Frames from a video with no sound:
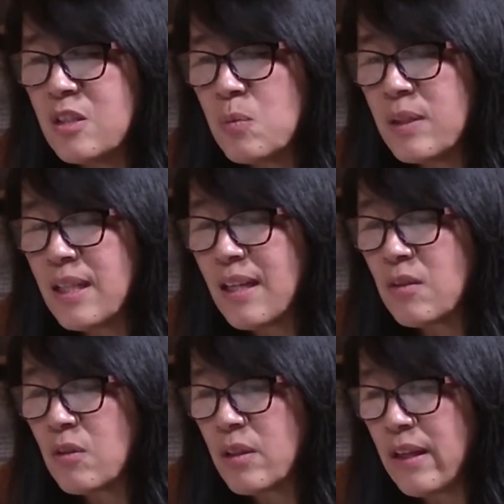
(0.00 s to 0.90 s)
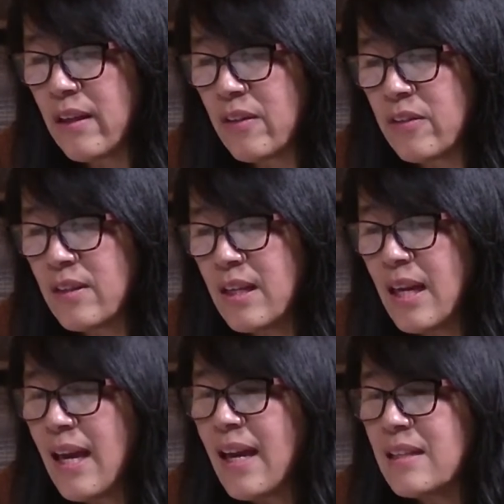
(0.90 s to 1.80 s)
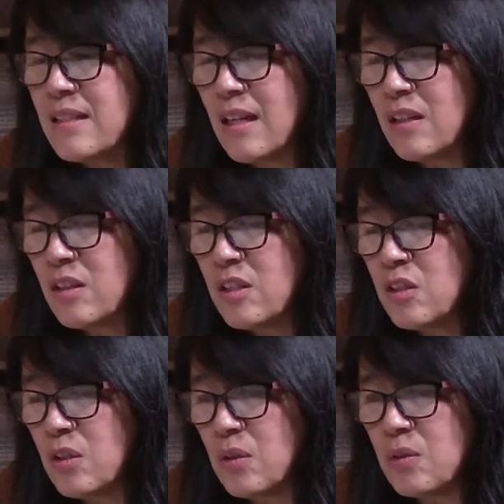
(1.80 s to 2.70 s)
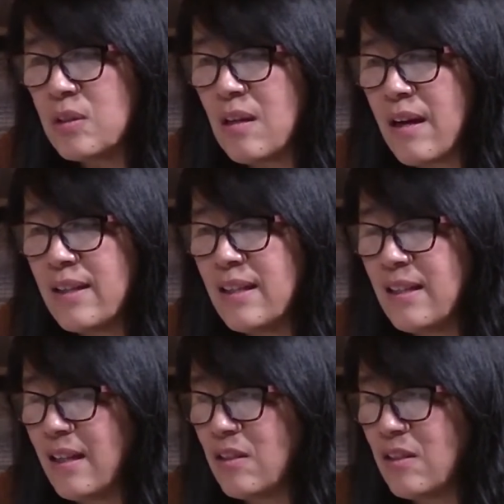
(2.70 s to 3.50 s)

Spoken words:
did regain her health, and Ellen knew God